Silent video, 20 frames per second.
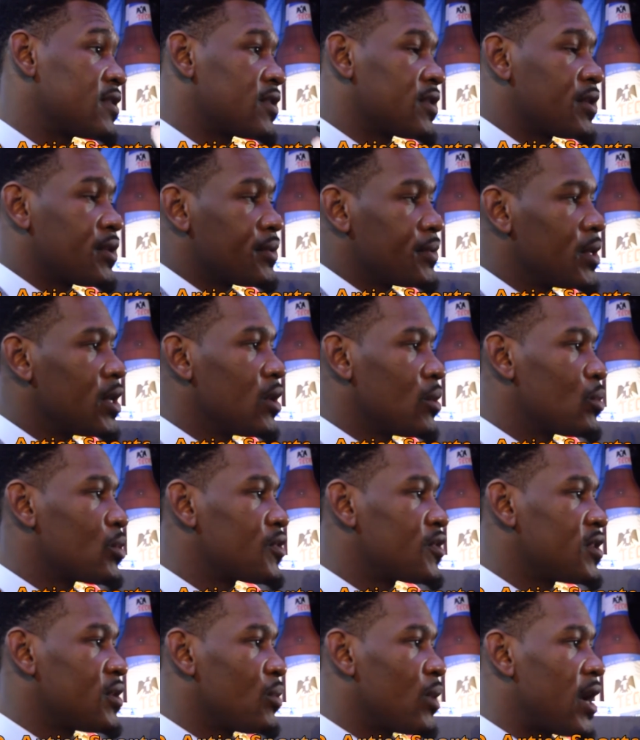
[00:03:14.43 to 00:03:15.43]
So
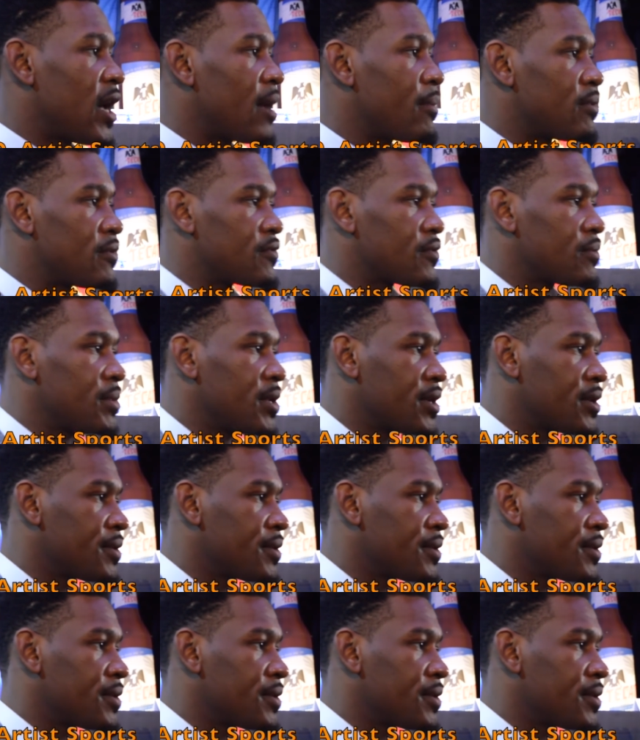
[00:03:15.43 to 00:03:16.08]
we'll see what happens from there.